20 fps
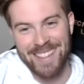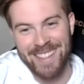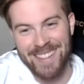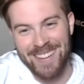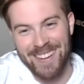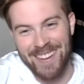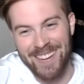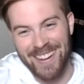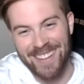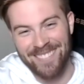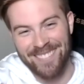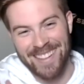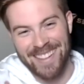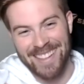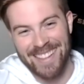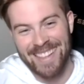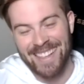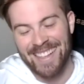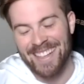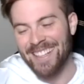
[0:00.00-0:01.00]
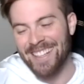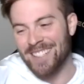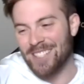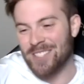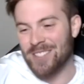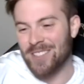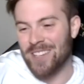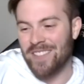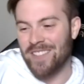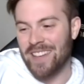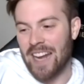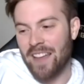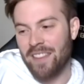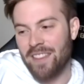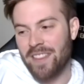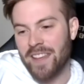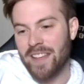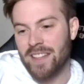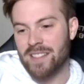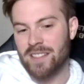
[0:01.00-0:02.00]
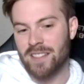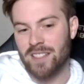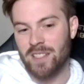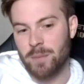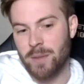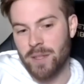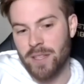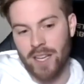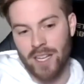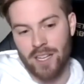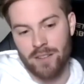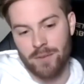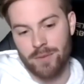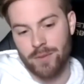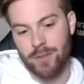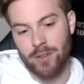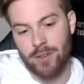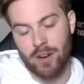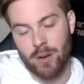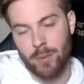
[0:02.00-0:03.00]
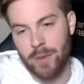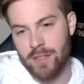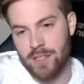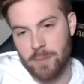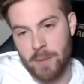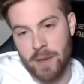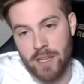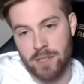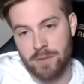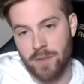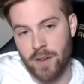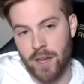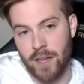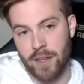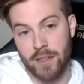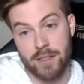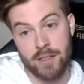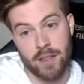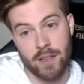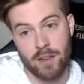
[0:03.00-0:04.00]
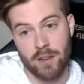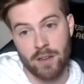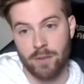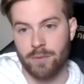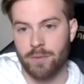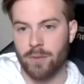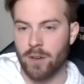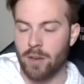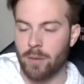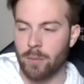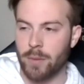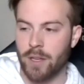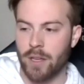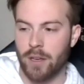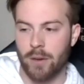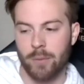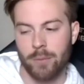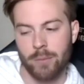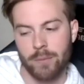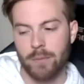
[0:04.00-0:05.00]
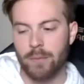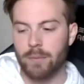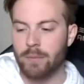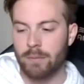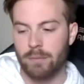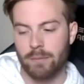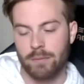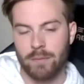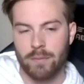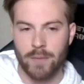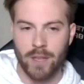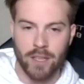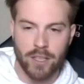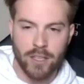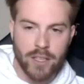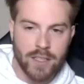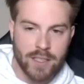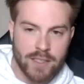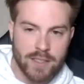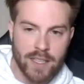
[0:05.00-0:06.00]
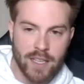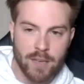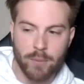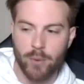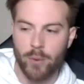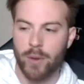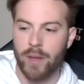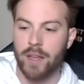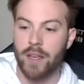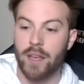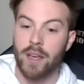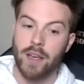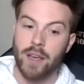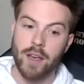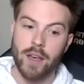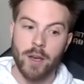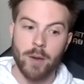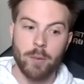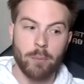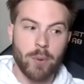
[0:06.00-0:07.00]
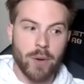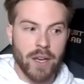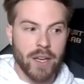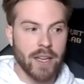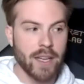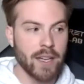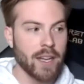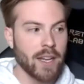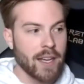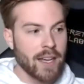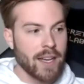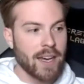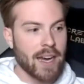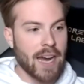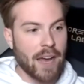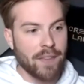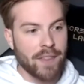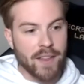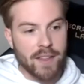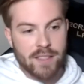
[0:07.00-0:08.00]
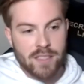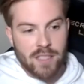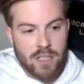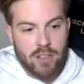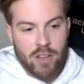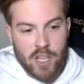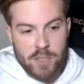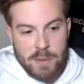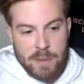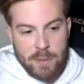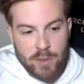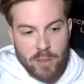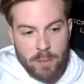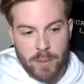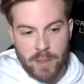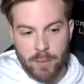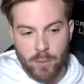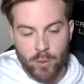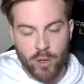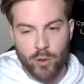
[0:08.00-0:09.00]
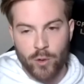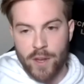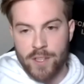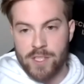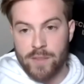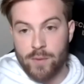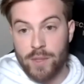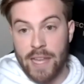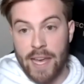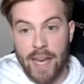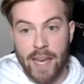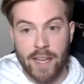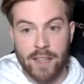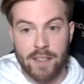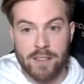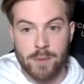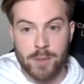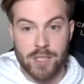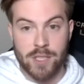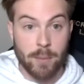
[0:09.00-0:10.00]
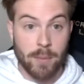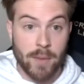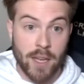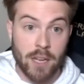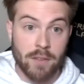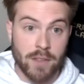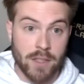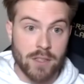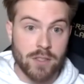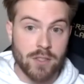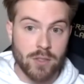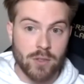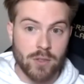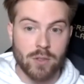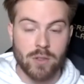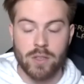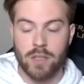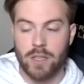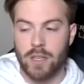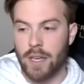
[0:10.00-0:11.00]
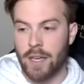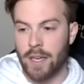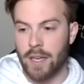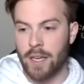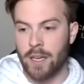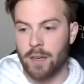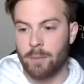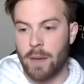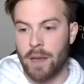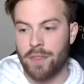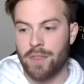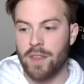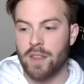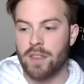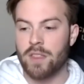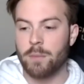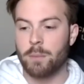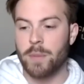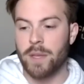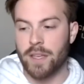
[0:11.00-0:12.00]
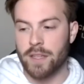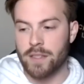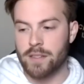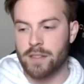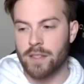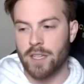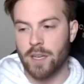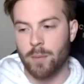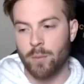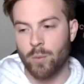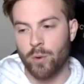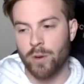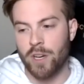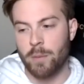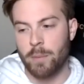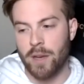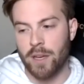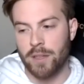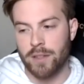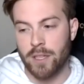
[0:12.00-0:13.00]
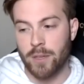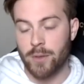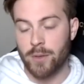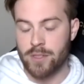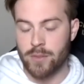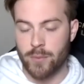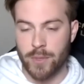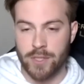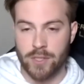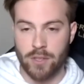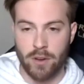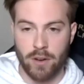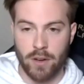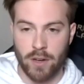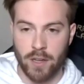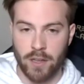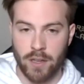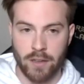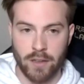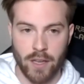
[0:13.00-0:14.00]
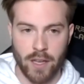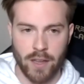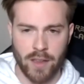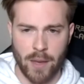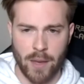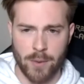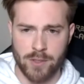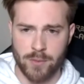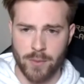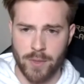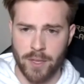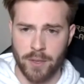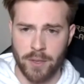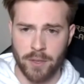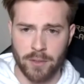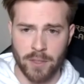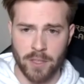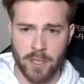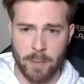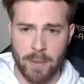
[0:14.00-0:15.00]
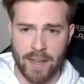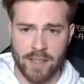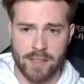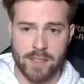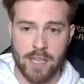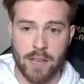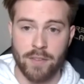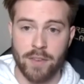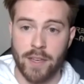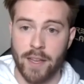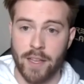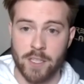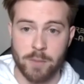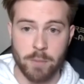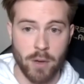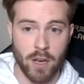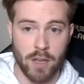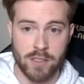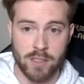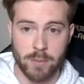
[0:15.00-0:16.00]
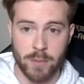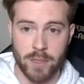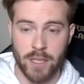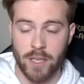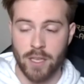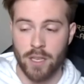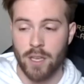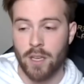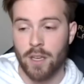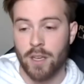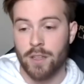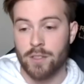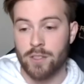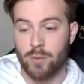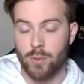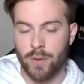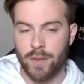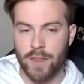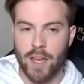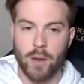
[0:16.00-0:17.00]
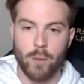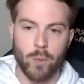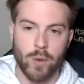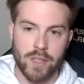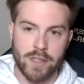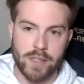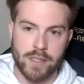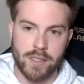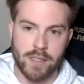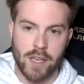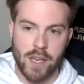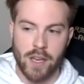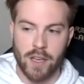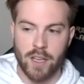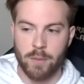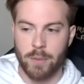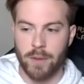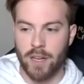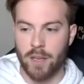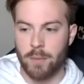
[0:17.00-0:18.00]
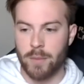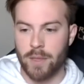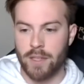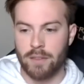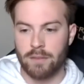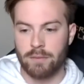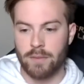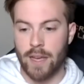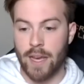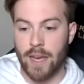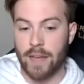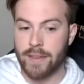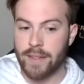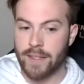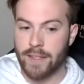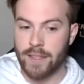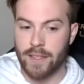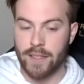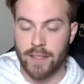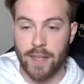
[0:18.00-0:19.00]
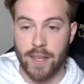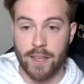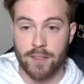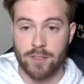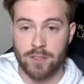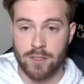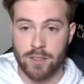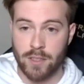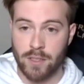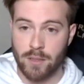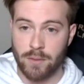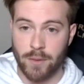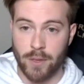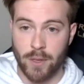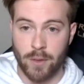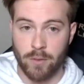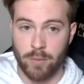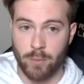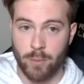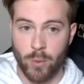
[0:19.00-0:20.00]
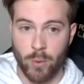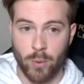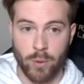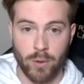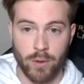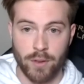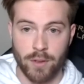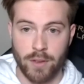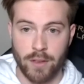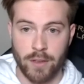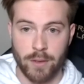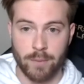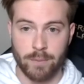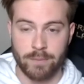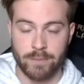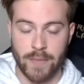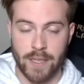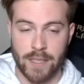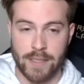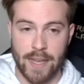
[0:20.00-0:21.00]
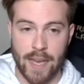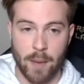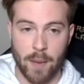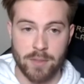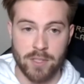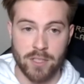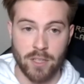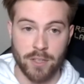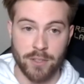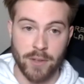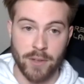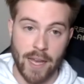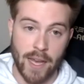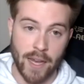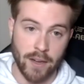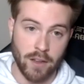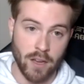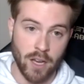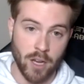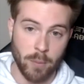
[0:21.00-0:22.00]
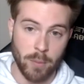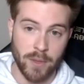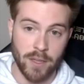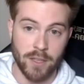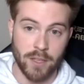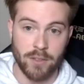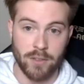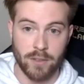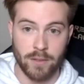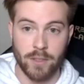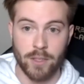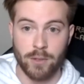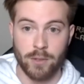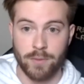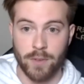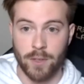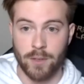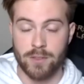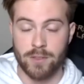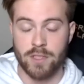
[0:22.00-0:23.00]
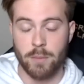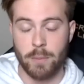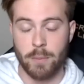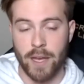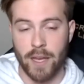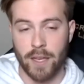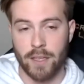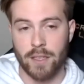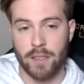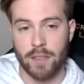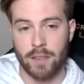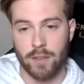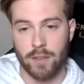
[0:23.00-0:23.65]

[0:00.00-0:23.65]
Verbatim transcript: you know what I mean? Mm. So I mean, I think it's going to be kind of Darwinism at its finest there, from you know a good standpoint, but I think it's going to cause people to be more aggressive with ads, which I'm kind of into. Um, I think the biggest thing I'm worried about though is the retargeting. I, I was reading you can only go back seven days possibly. So where mm. that would suck, but I mean, at the end of the day, it's just going to involve more, you know, adapting on your ad copy and your, you know, funnels in the back end.